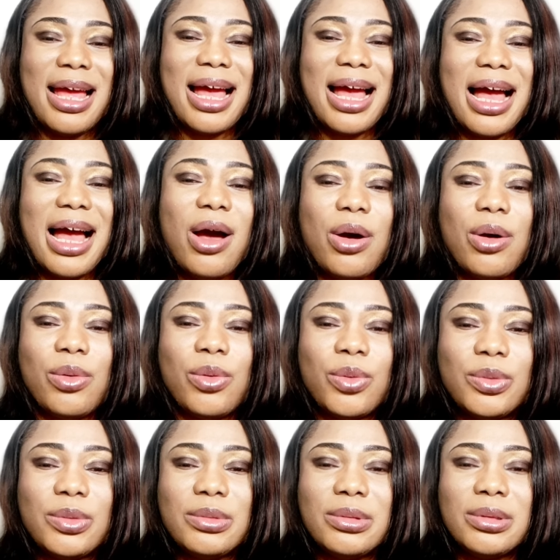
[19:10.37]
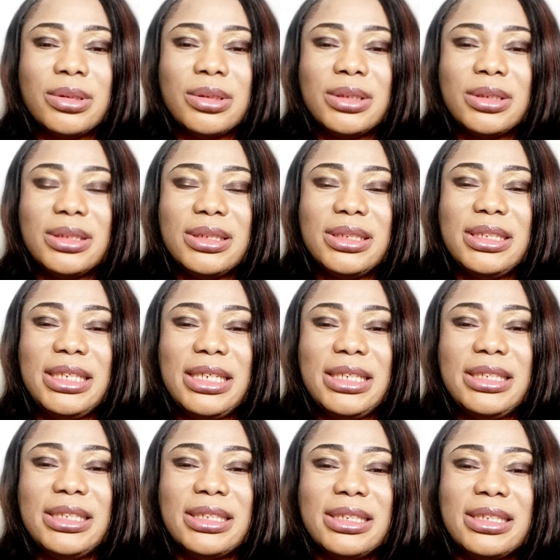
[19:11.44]
how
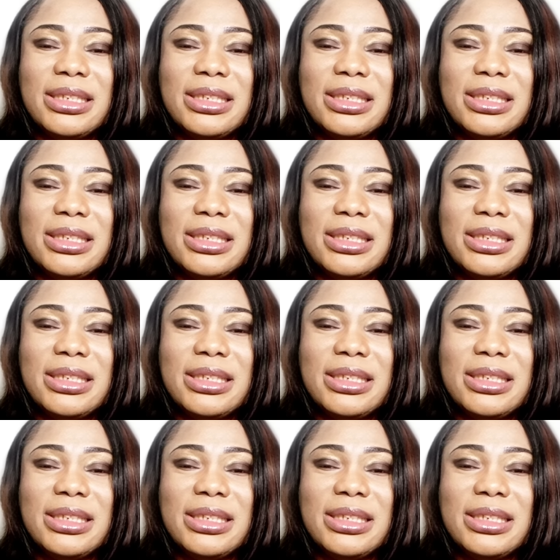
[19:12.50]
did